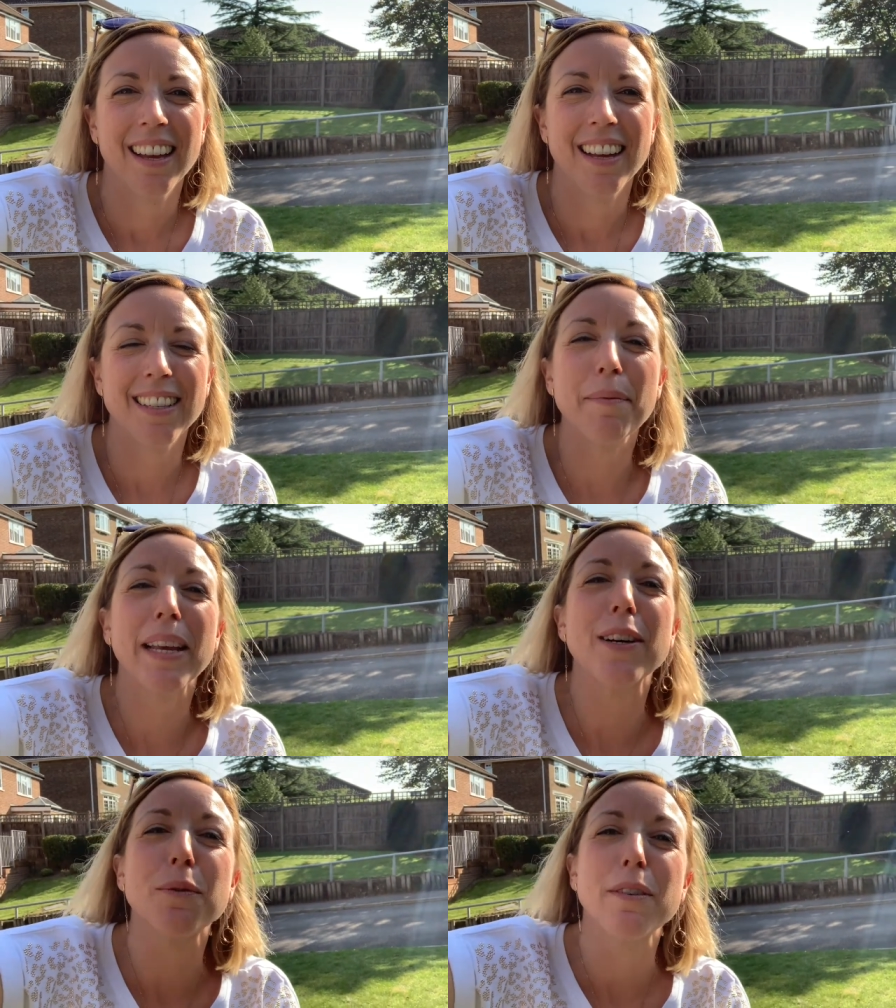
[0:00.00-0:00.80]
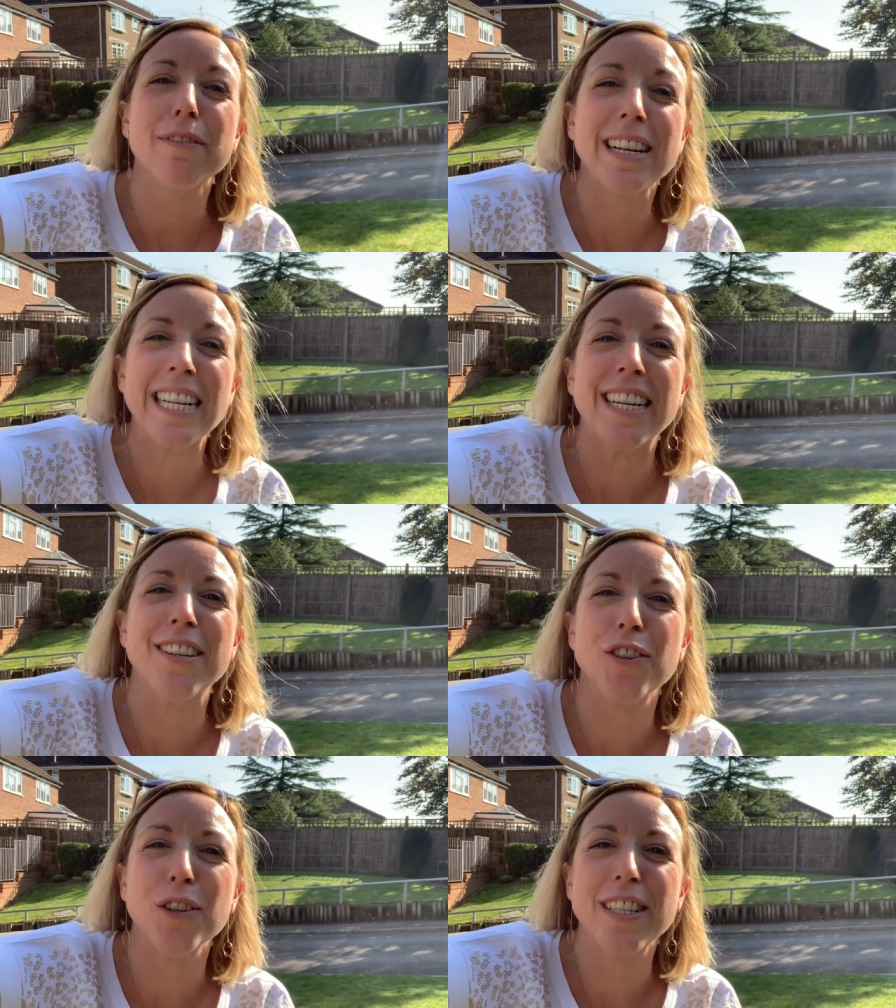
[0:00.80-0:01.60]
Something else we've really
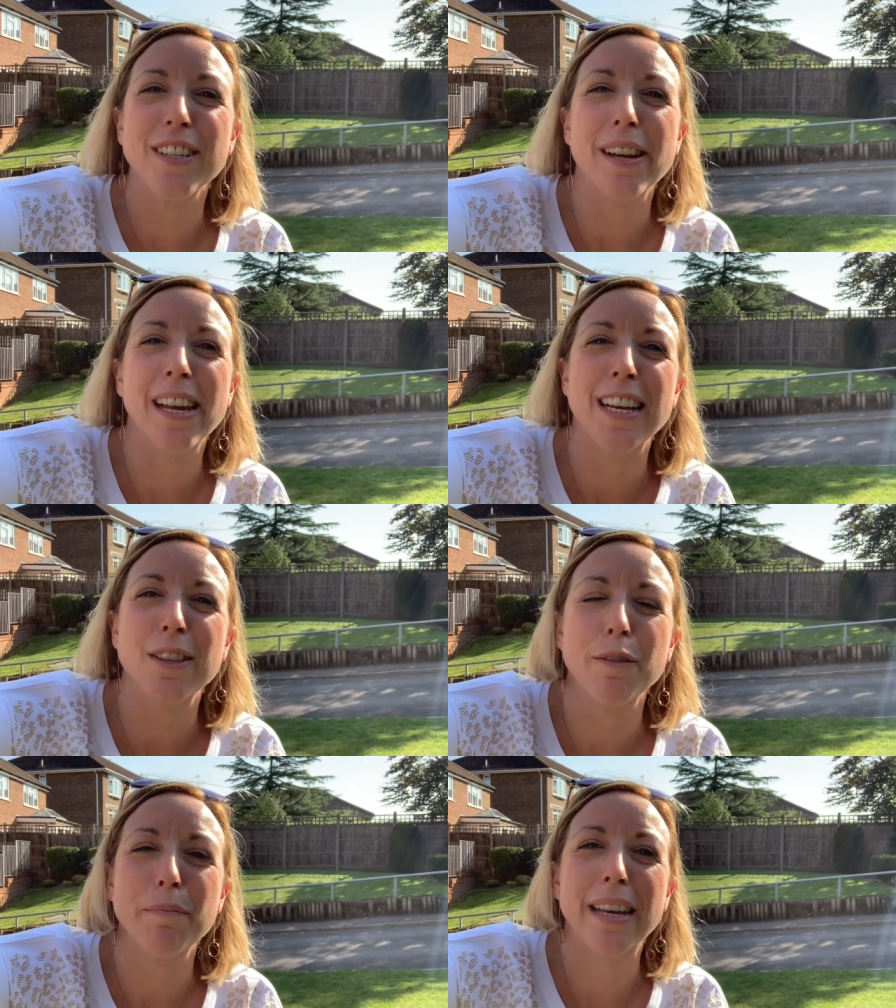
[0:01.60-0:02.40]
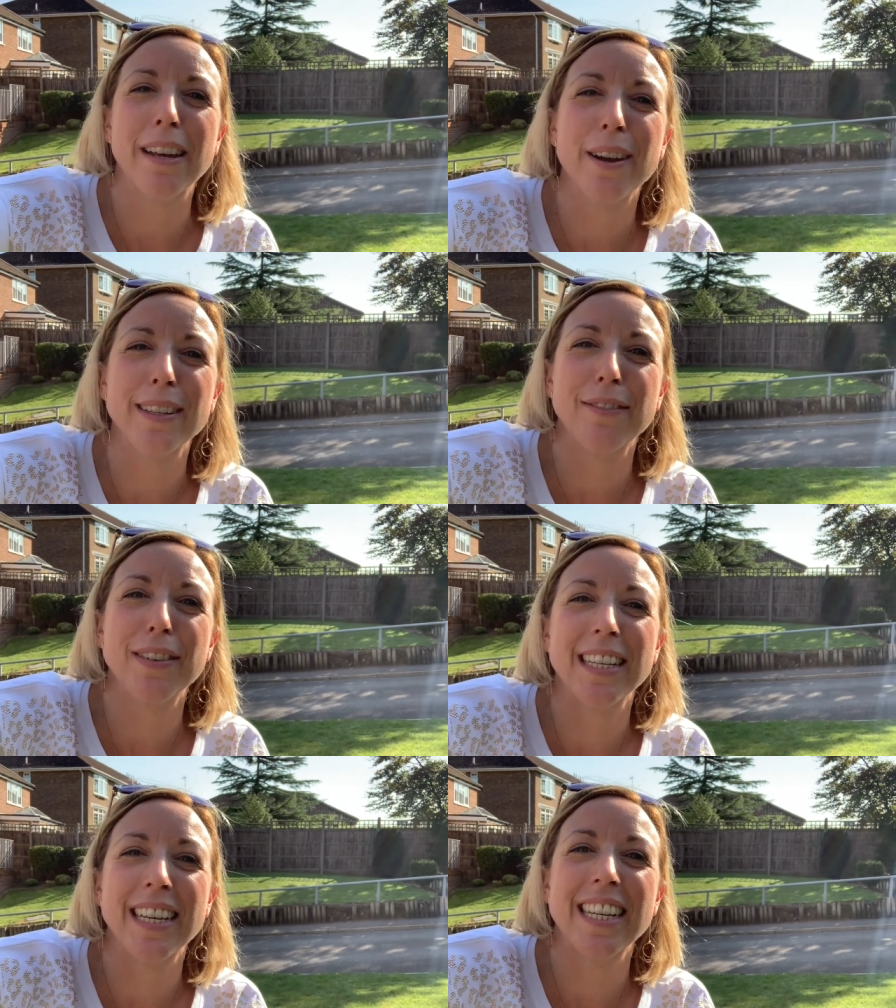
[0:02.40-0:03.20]
enjoyed doing as we've been going to
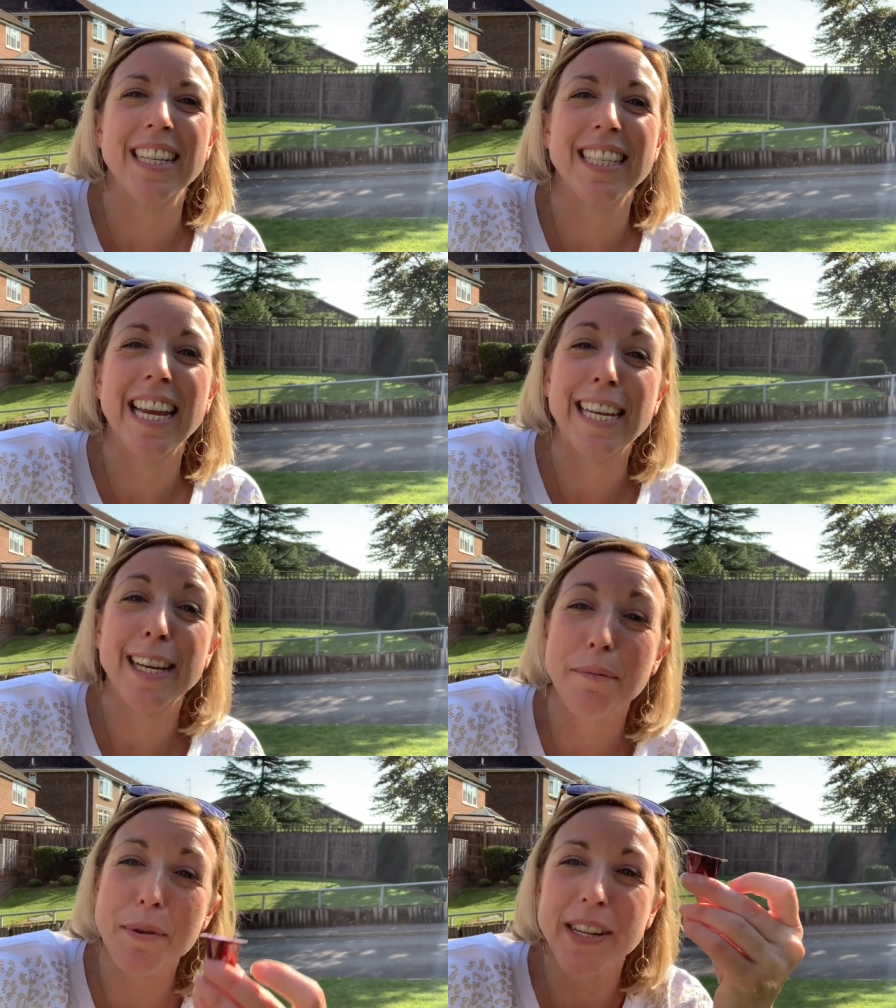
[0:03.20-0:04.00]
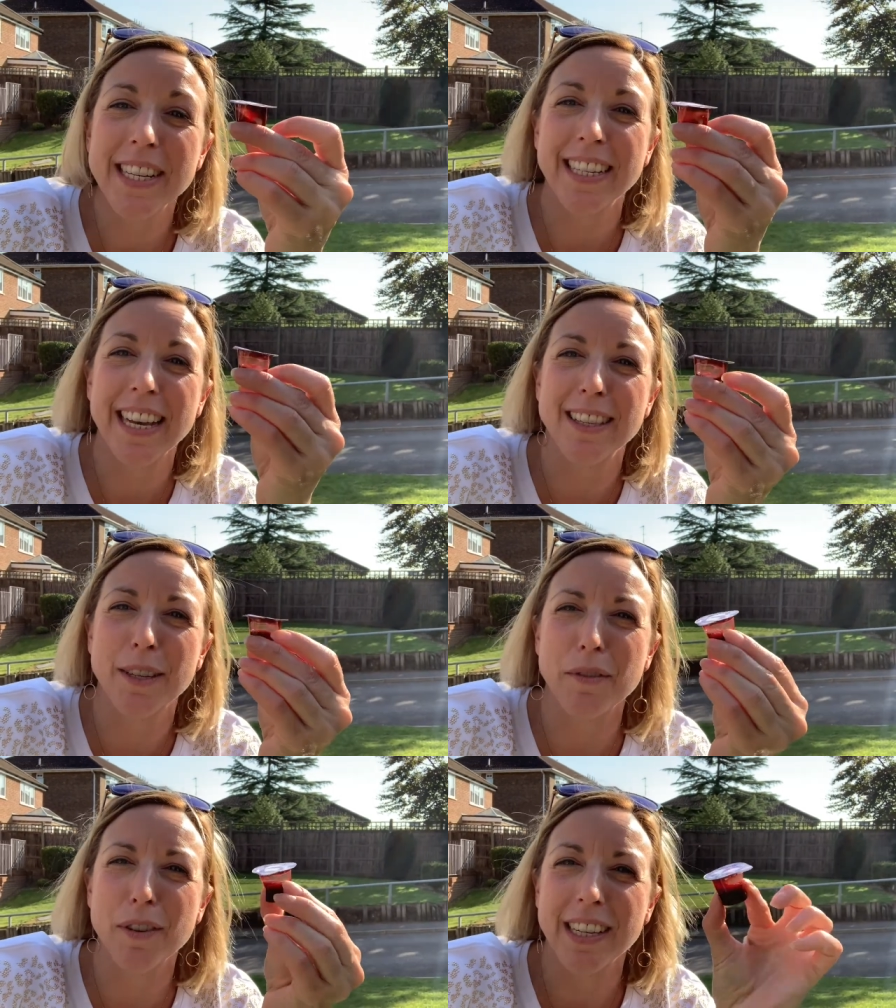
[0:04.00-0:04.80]
visit is taking communion together.
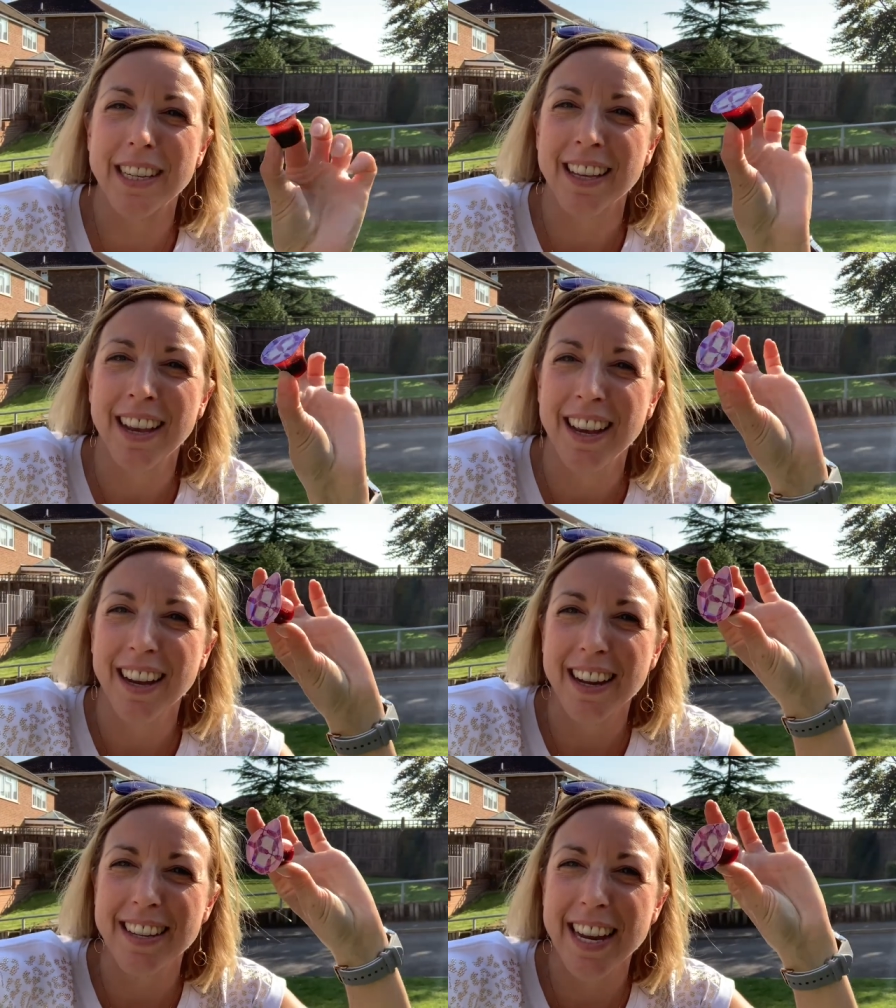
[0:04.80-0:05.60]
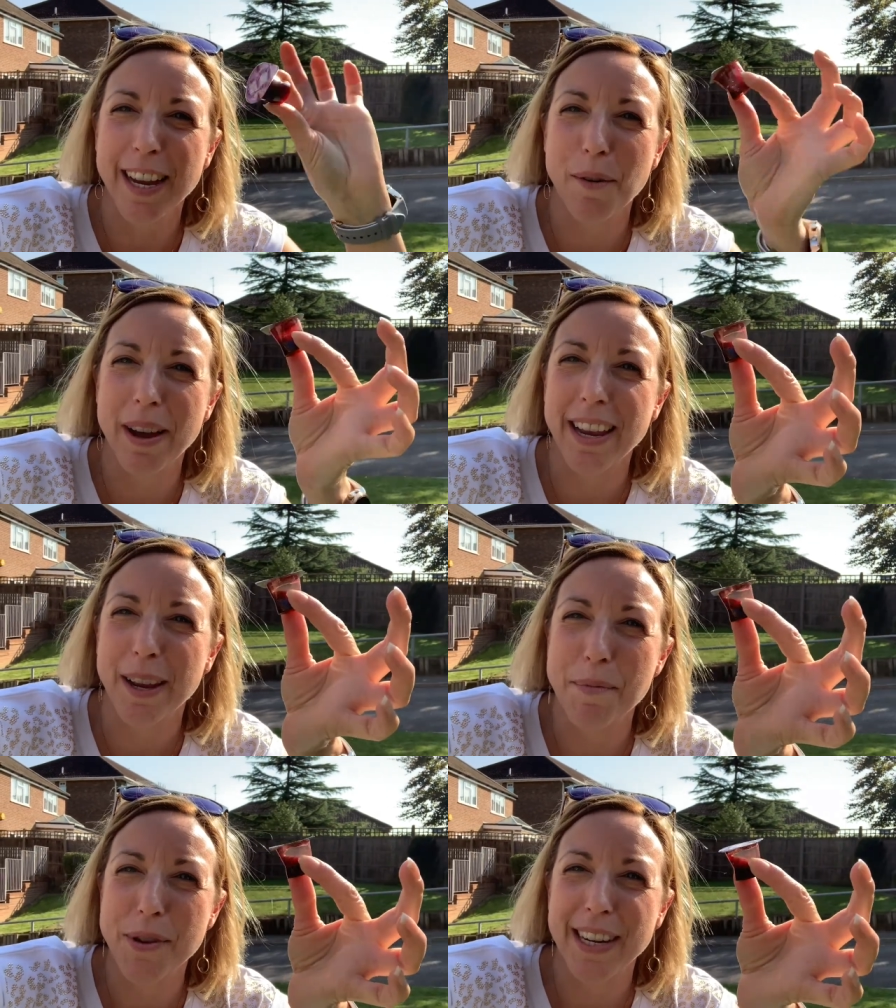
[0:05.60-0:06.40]
So we've got these kind of takeaway
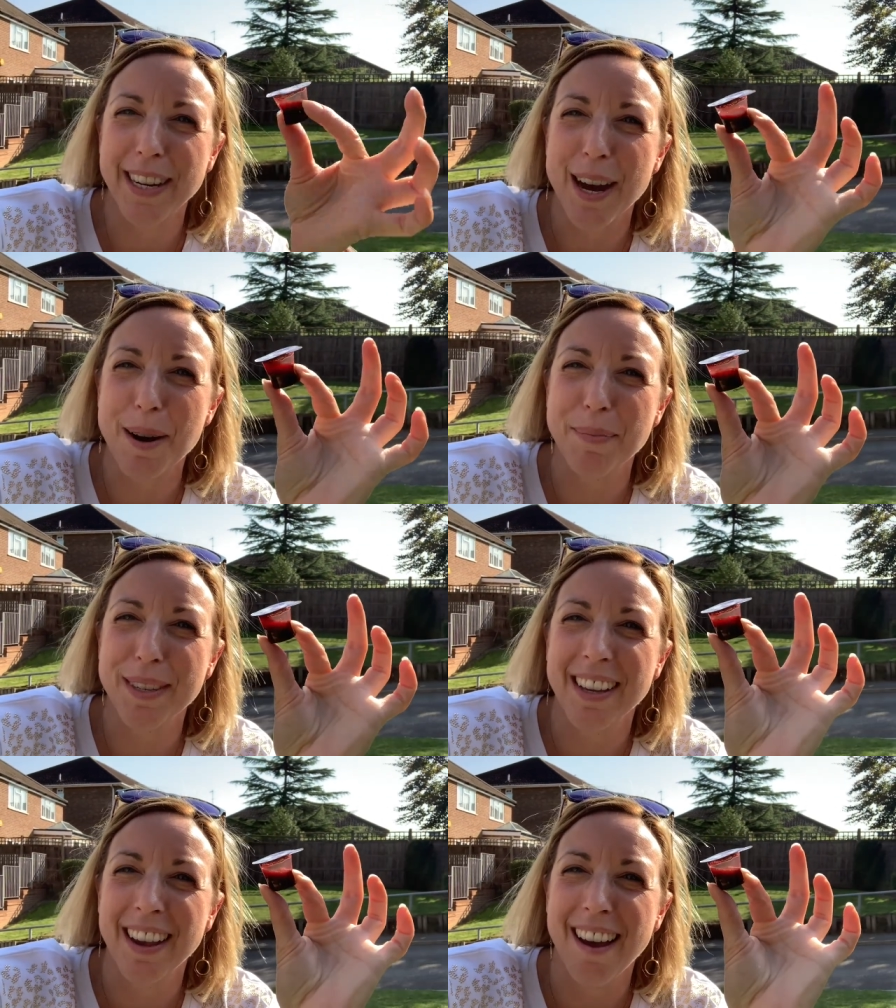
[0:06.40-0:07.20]
communion cups.